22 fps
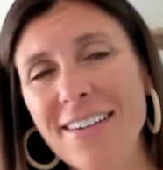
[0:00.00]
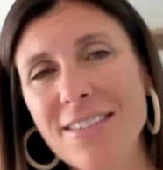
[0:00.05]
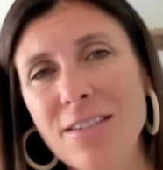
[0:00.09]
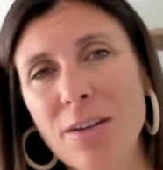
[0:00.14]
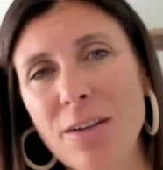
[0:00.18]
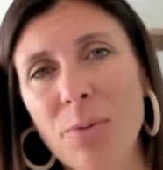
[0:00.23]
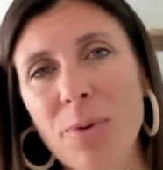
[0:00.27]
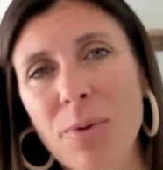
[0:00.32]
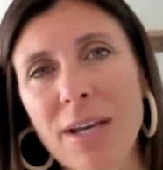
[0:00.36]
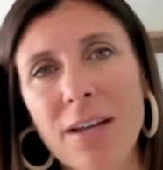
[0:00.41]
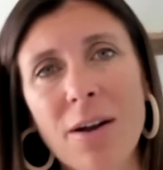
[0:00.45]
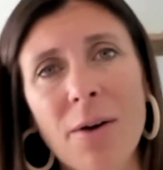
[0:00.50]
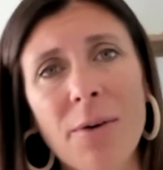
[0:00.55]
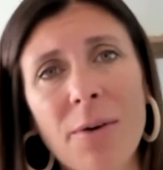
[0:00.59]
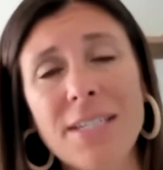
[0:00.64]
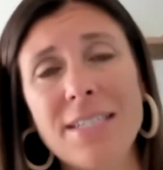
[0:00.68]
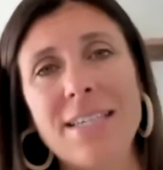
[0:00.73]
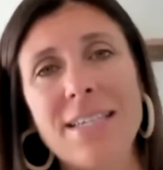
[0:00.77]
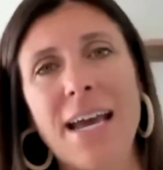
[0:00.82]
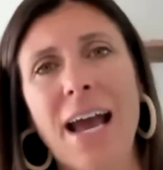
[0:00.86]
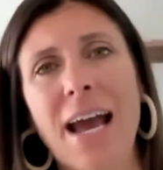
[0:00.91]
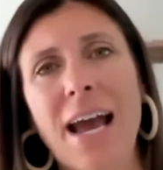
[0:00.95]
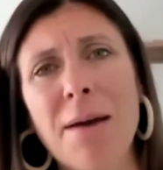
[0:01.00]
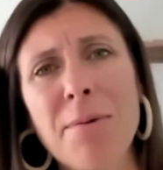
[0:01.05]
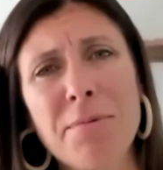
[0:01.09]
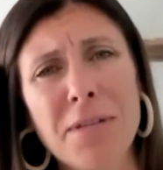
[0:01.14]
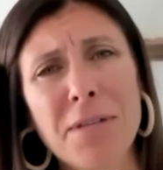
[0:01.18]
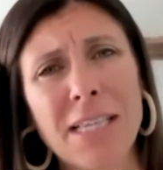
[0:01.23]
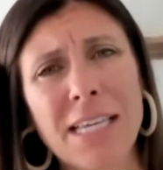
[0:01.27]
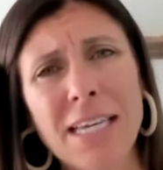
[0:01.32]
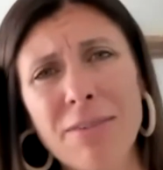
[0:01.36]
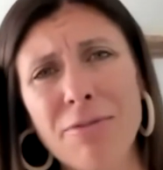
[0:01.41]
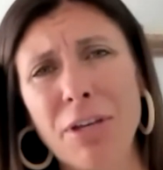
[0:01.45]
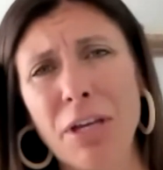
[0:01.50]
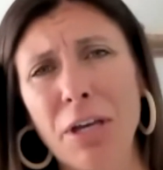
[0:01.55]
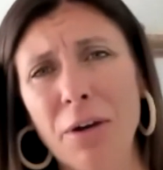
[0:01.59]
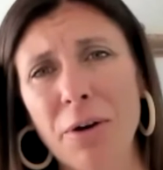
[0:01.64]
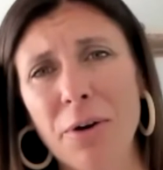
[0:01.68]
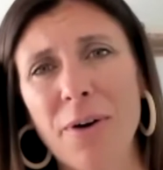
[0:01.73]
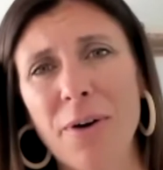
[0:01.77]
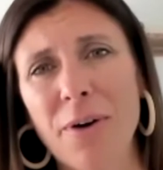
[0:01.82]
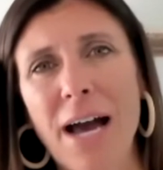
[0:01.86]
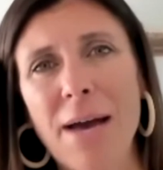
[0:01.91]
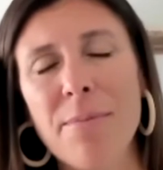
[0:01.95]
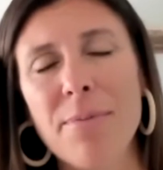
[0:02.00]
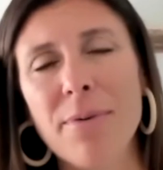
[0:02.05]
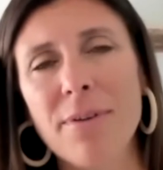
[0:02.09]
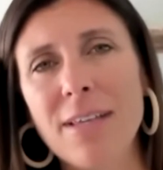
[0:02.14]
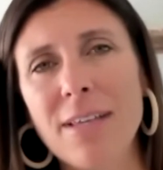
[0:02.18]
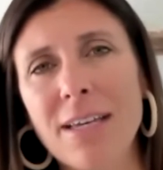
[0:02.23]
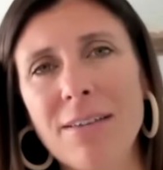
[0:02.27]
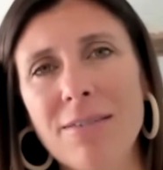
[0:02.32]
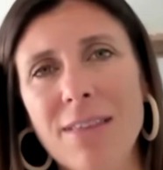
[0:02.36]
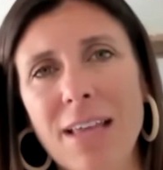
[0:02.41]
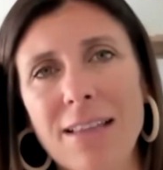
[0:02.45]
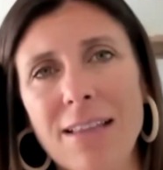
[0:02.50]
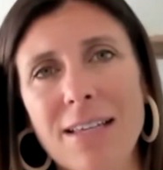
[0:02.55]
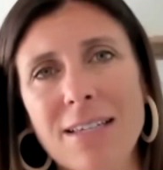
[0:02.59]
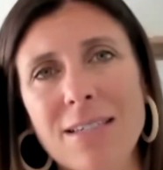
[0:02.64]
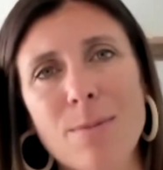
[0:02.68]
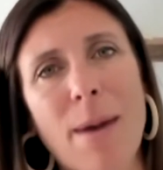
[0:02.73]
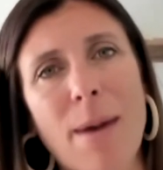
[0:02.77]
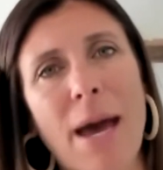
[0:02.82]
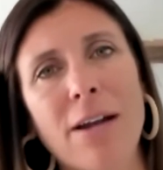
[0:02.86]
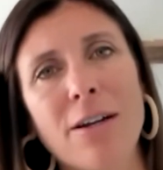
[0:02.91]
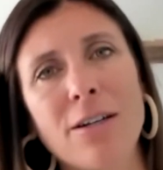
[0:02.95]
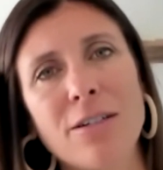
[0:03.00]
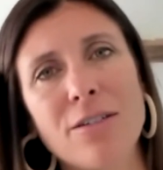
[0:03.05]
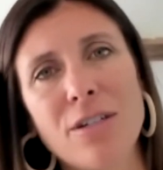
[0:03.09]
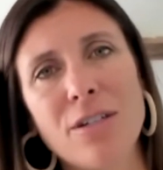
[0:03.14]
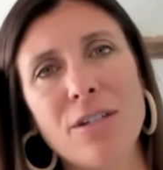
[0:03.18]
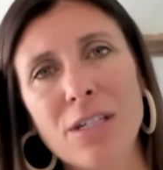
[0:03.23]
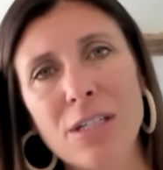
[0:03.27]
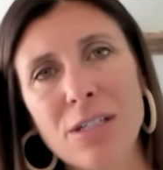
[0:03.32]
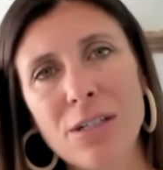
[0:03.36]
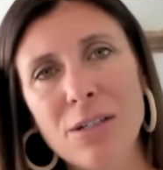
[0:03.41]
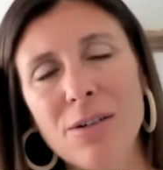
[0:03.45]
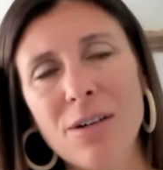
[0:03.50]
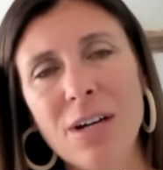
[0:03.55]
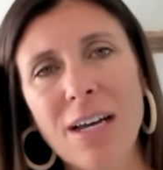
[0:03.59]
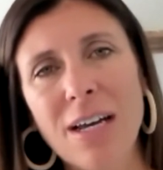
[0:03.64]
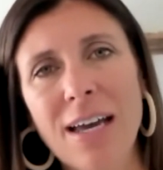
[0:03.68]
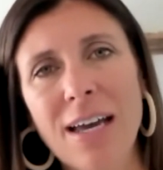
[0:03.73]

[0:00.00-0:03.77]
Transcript: So we can always say, I believe you. I believe that this matters to you.